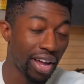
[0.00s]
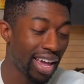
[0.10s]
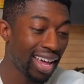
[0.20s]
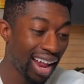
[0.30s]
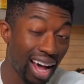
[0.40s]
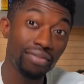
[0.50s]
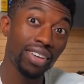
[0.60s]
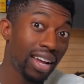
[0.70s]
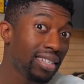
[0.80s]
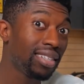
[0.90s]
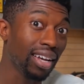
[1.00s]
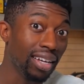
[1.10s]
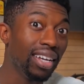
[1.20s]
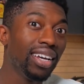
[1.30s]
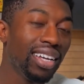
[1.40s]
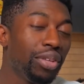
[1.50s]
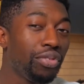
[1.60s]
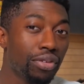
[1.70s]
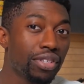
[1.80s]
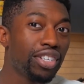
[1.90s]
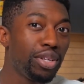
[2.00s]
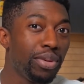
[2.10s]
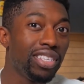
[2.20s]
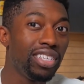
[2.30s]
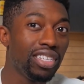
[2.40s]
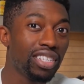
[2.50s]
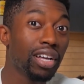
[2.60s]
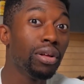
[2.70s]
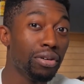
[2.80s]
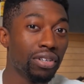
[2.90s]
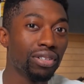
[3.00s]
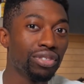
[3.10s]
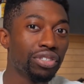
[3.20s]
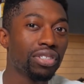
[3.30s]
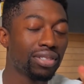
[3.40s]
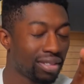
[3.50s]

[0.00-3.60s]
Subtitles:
And I've got to say, feels good to be a TCL owner. Just